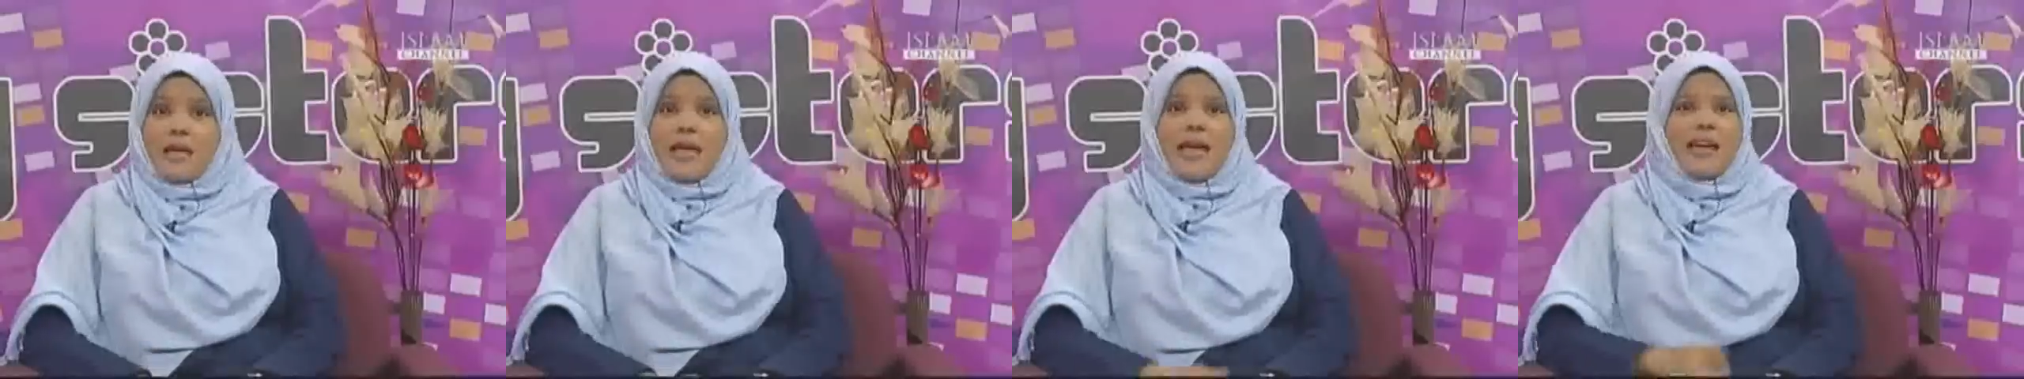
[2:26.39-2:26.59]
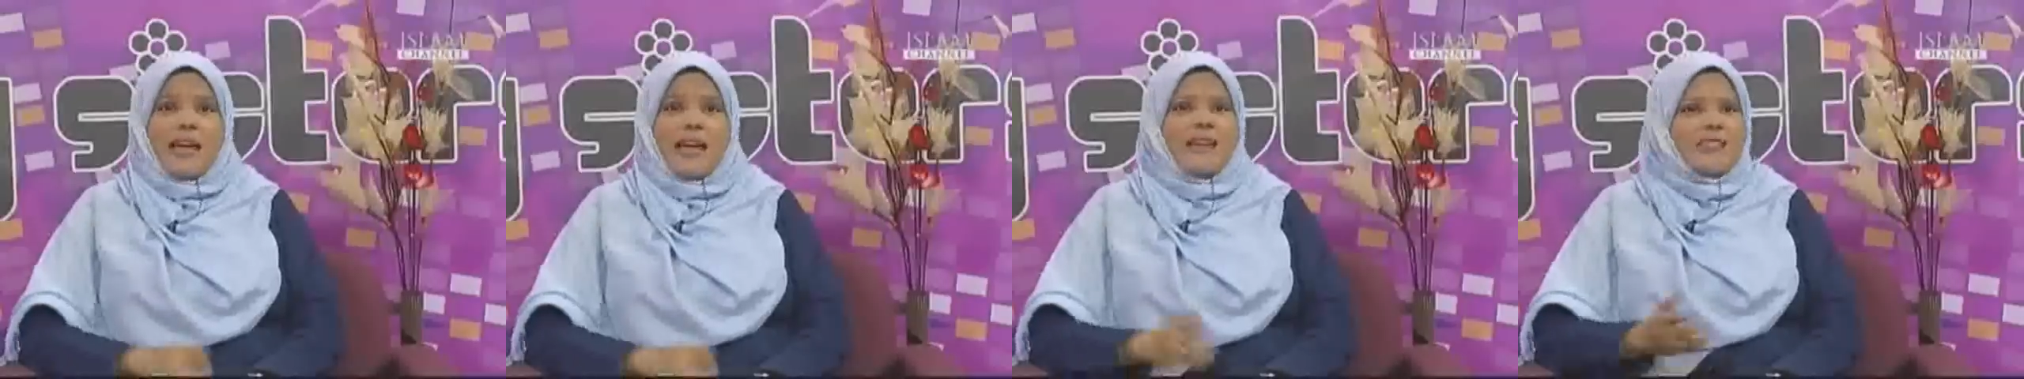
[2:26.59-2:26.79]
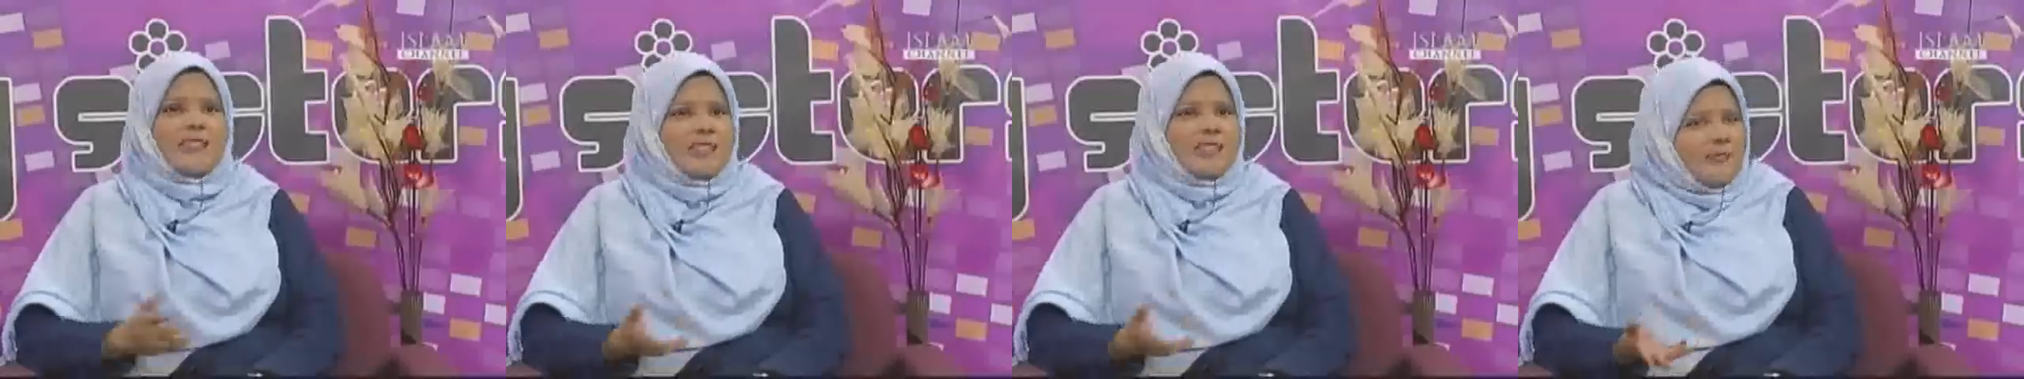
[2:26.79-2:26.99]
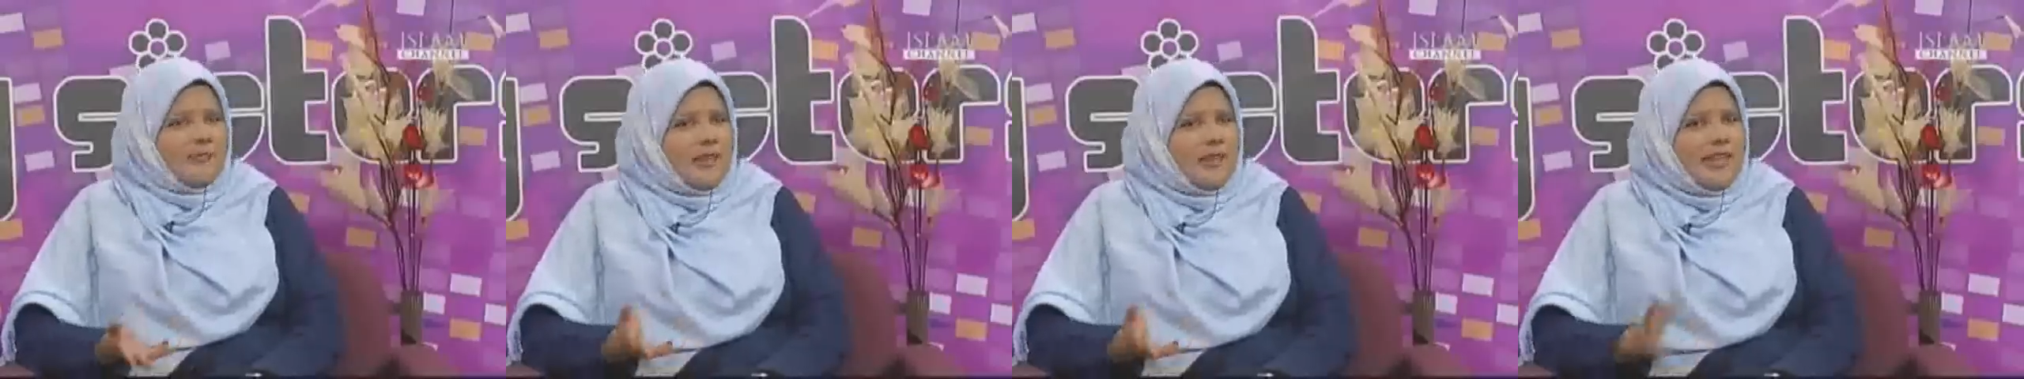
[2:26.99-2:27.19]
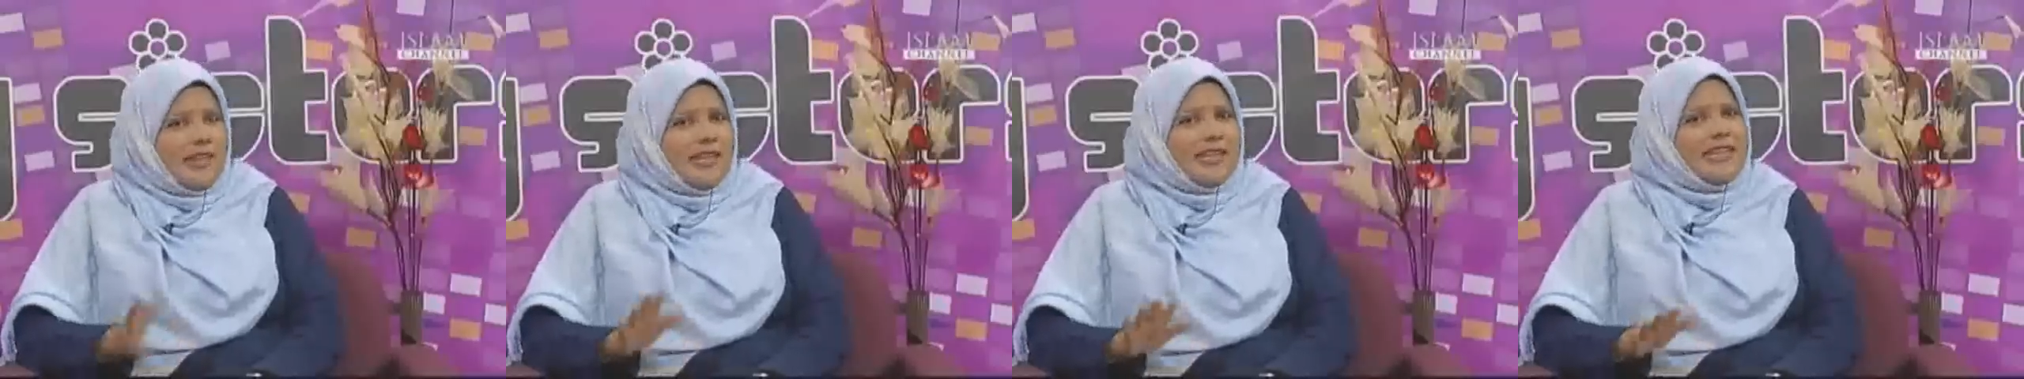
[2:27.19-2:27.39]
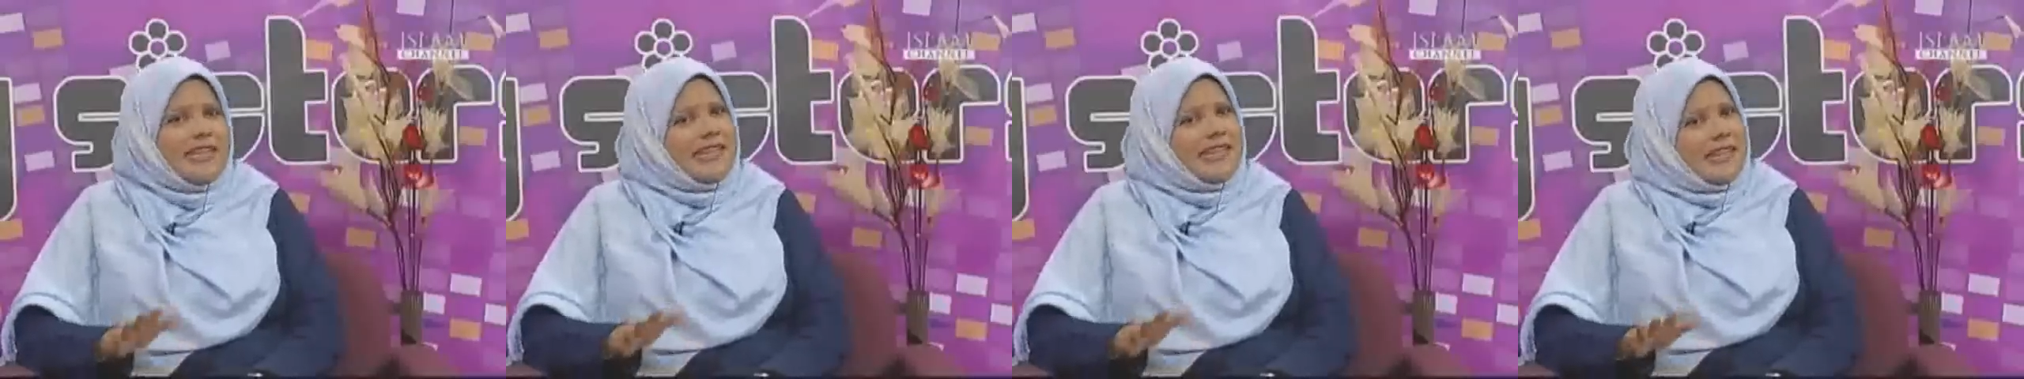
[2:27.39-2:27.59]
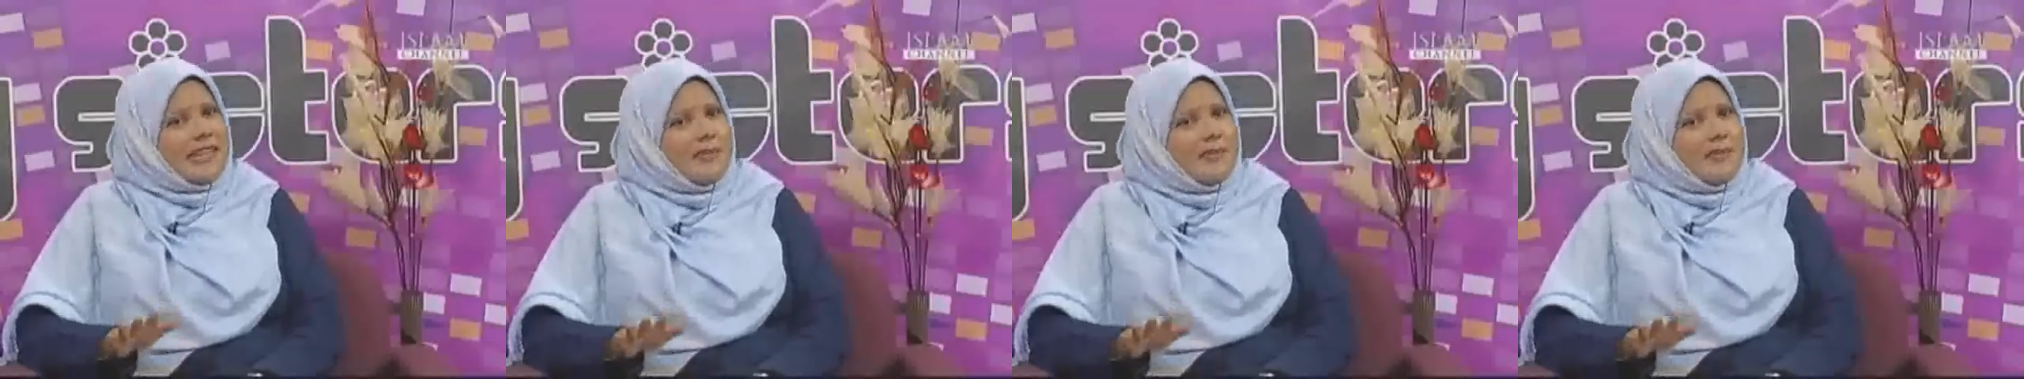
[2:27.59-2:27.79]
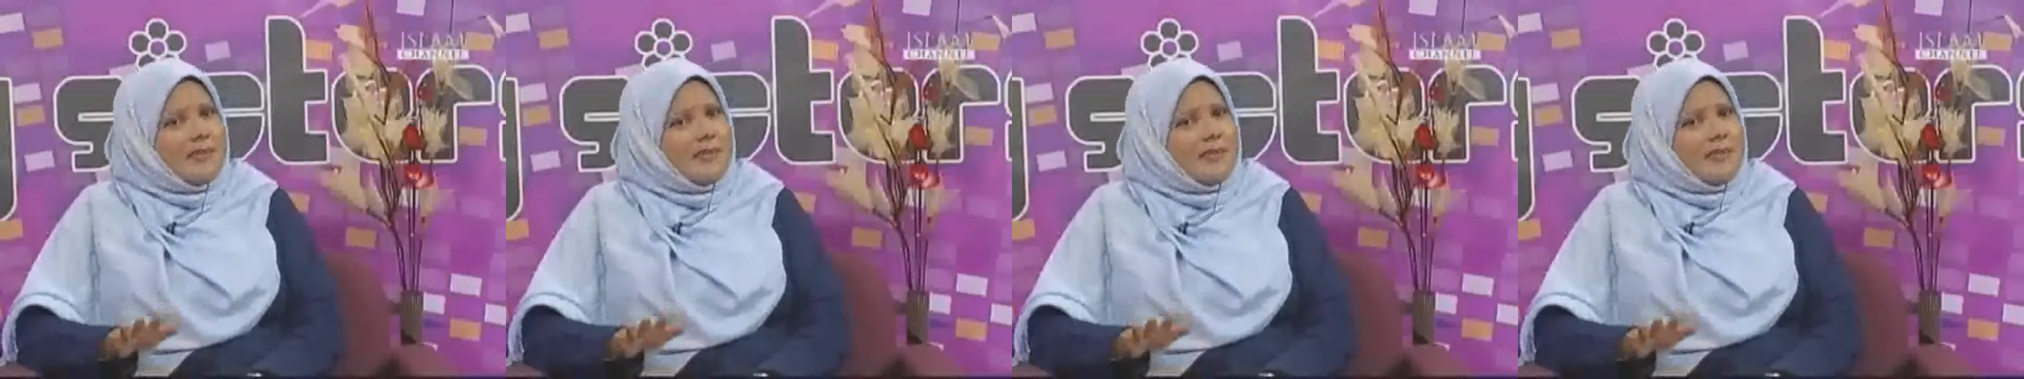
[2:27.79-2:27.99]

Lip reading: and are just feeling a little bit